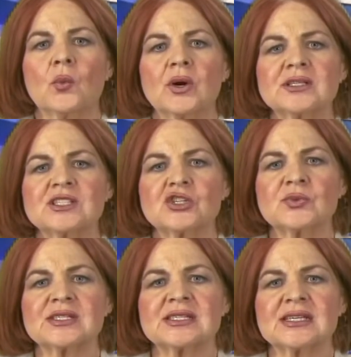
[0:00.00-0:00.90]
Once you
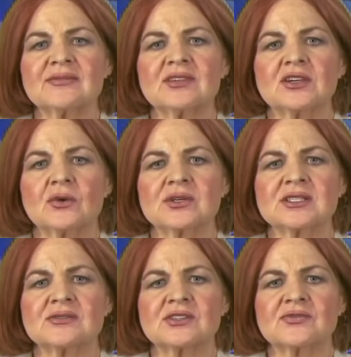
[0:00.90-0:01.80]
receive the
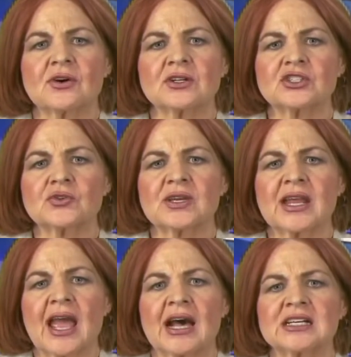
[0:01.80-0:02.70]
notice of default, you can
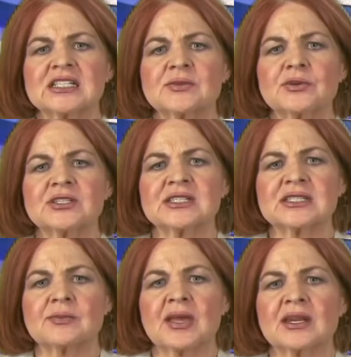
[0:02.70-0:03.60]
ask to
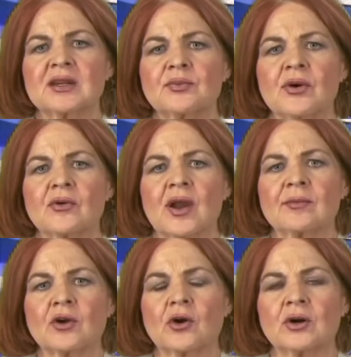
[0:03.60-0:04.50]
participate in a
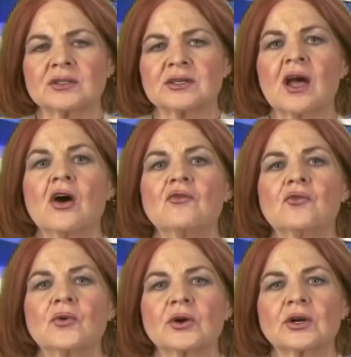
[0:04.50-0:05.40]
program called
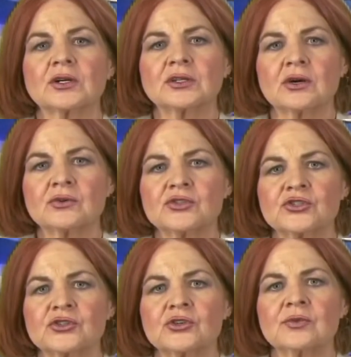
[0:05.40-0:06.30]

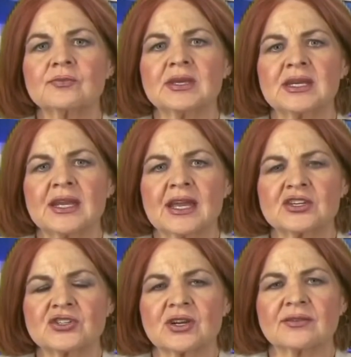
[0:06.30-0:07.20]
Foreclosure
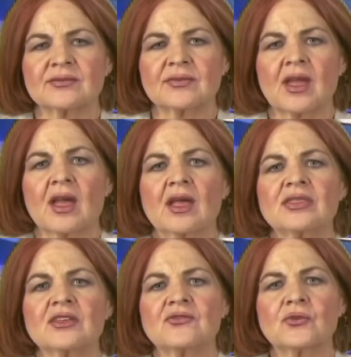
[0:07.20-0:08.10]
Mediation.
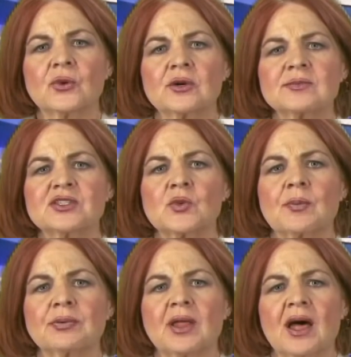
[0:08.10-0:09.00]
The forms to
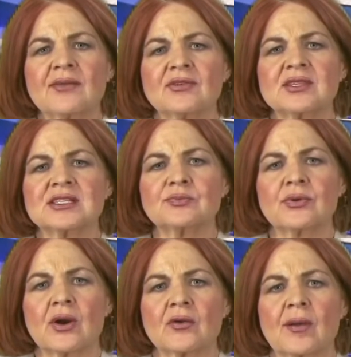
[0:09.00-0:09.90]
apply for this
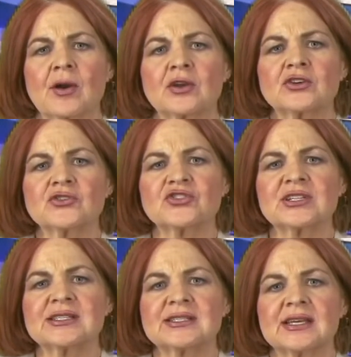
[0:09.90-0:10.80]
program are
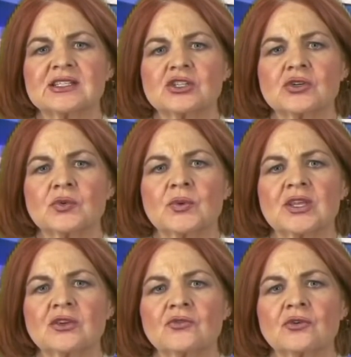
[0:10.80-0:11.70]
usually sent to you
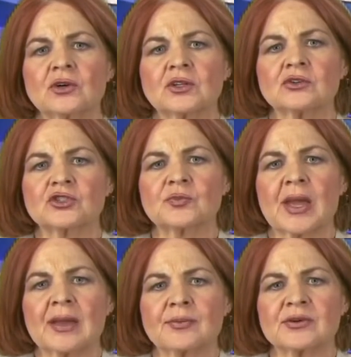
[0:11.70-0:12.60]
with your foreclosure
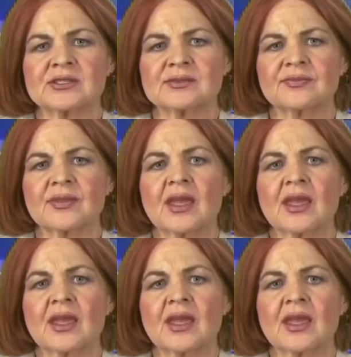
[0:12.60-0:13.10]
papers.